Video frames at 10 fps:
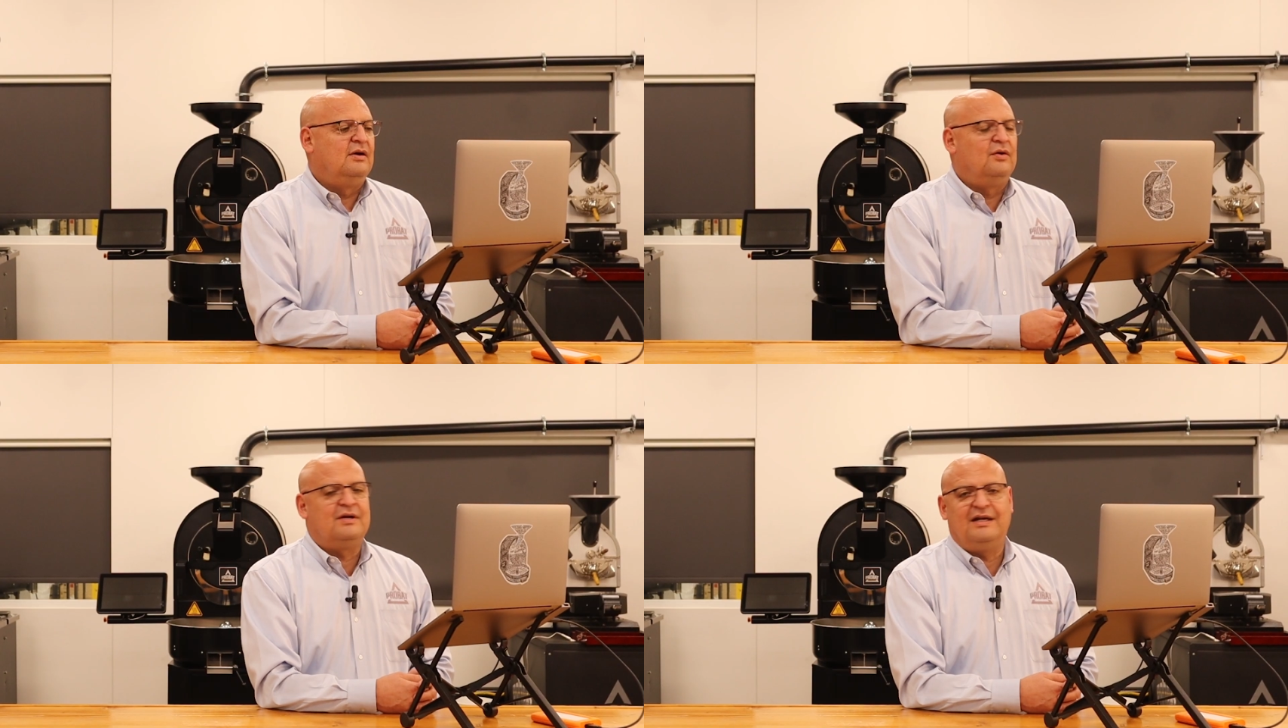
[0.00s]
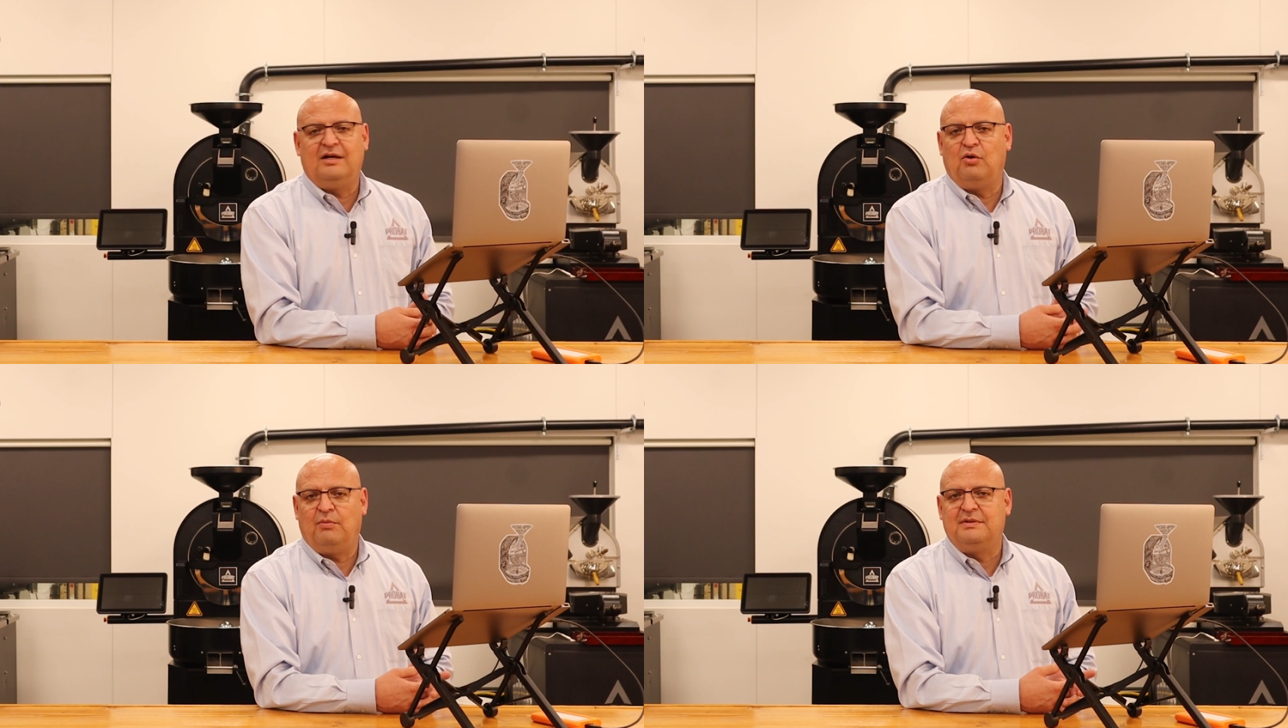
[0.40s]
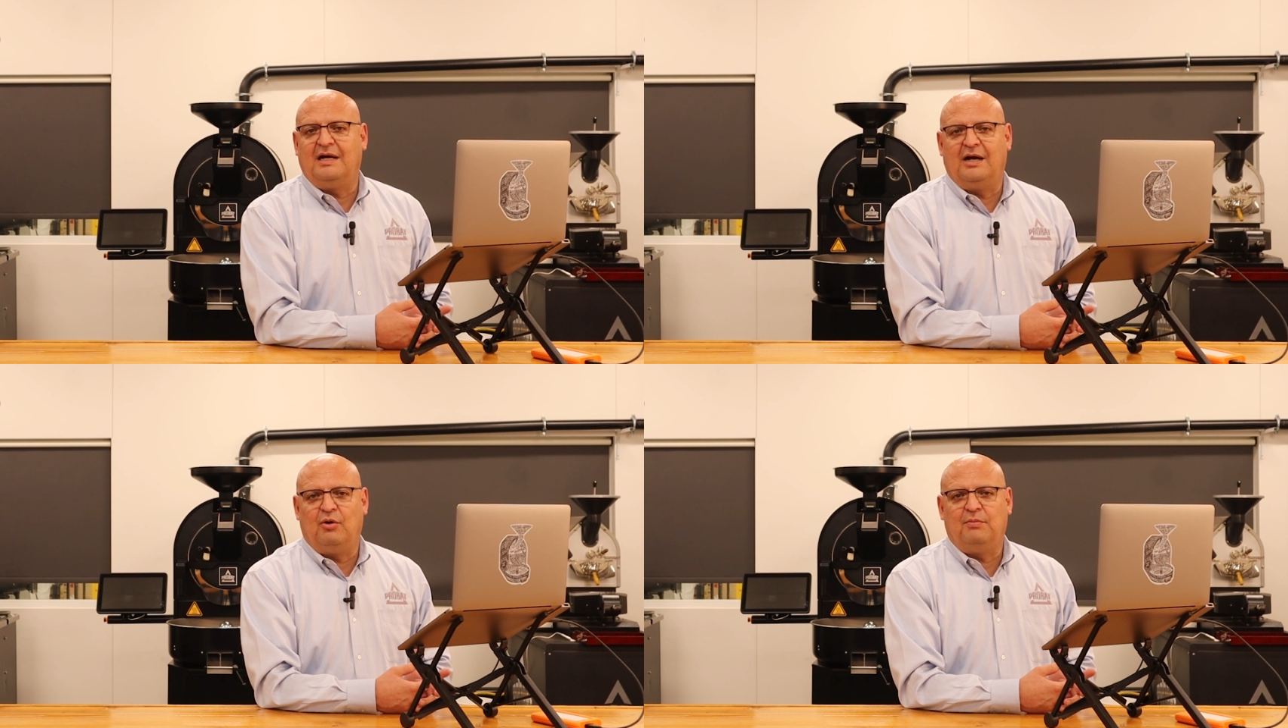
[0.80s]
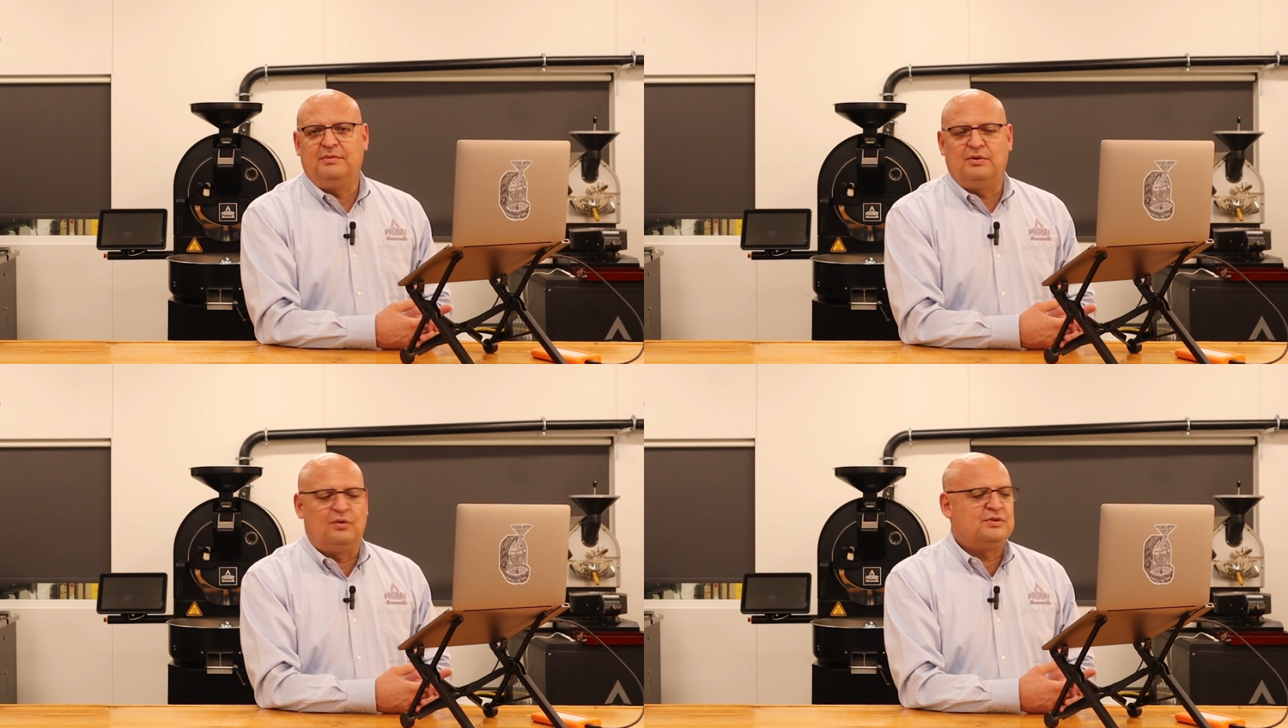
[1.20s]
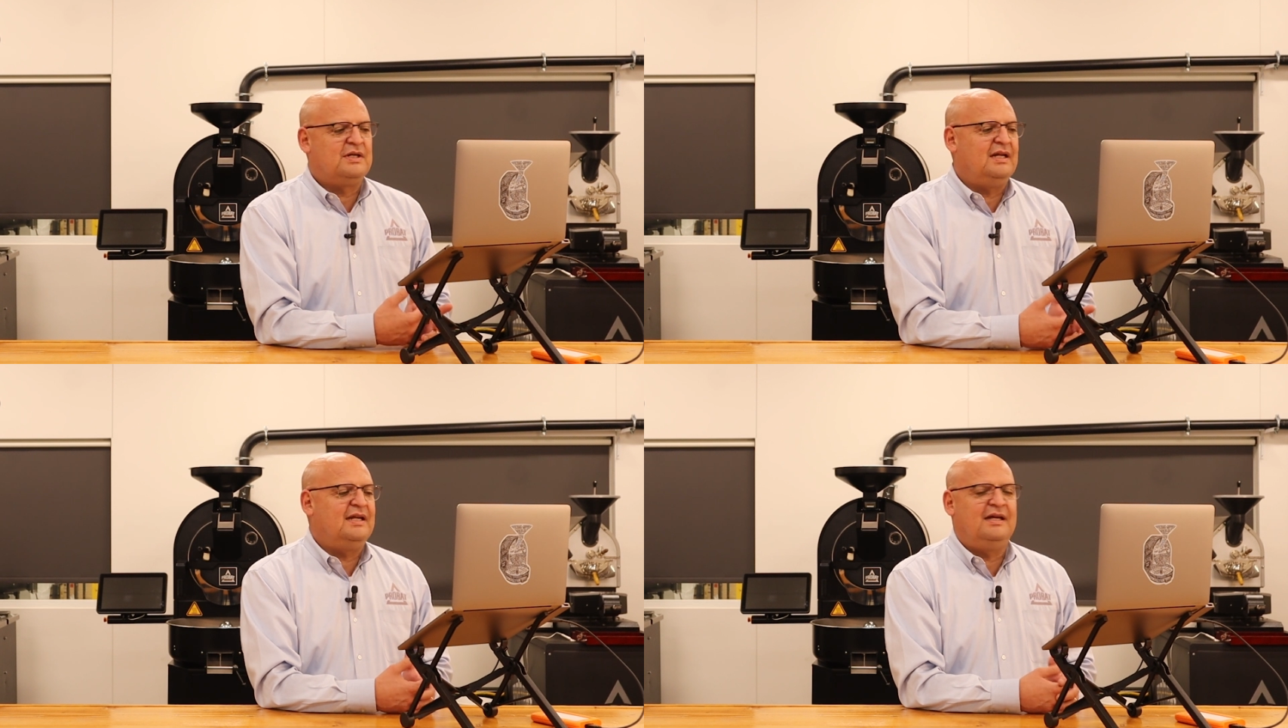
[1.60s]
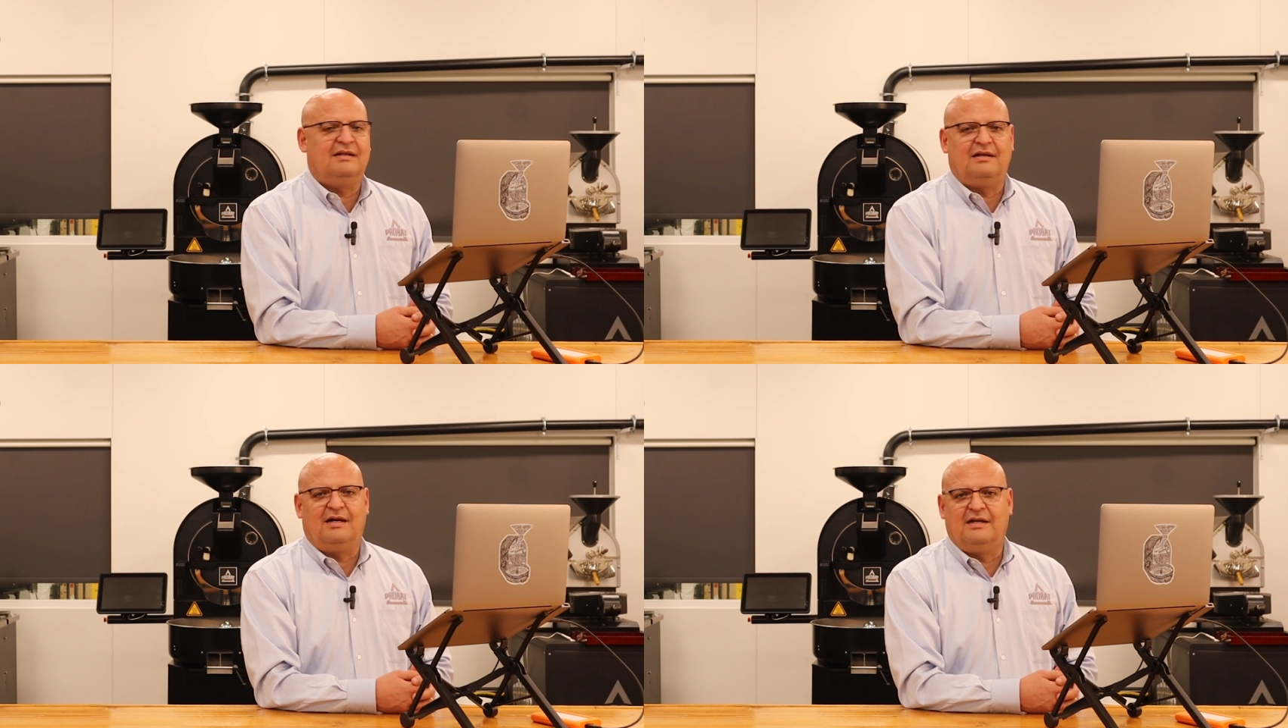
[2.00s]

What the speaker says: Okay, I hope those cleaning